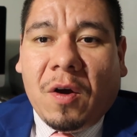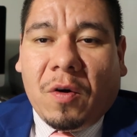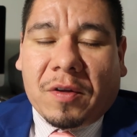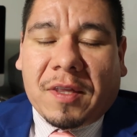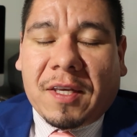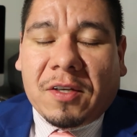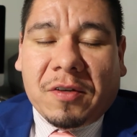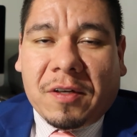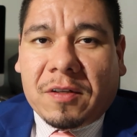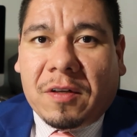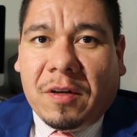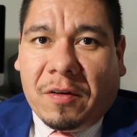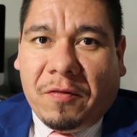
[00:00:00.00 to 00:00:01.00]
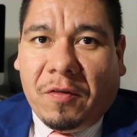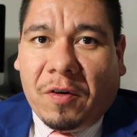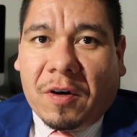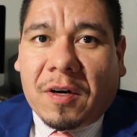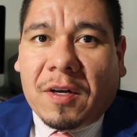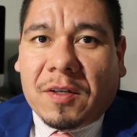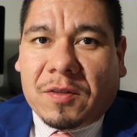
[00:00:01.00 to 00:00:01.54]
or things you need to look
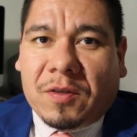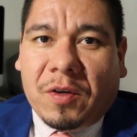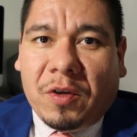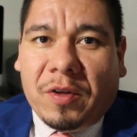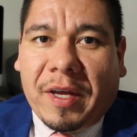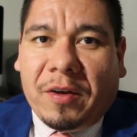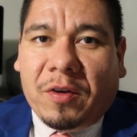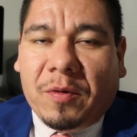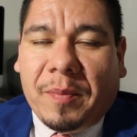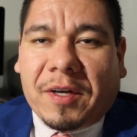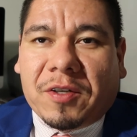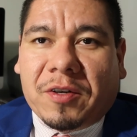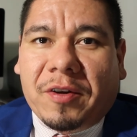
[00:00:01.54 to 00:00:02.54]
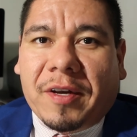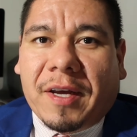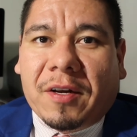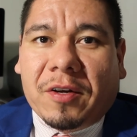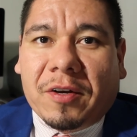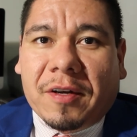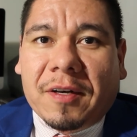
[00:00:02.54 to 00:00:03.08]
for so that you make sure you get
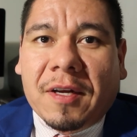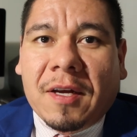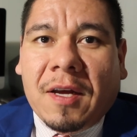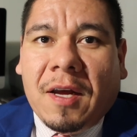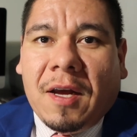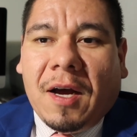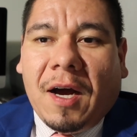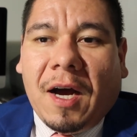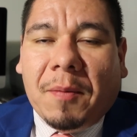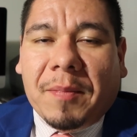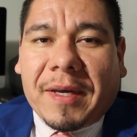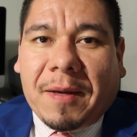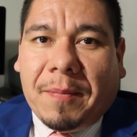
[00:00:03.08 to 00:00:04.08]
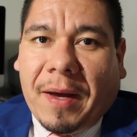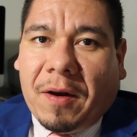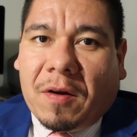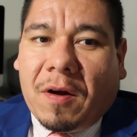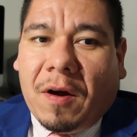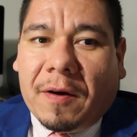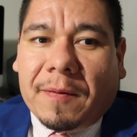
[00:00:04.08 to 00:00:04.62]
a good Mickey Mantle
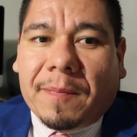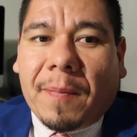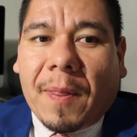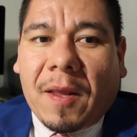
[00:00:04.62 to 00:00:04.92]
card.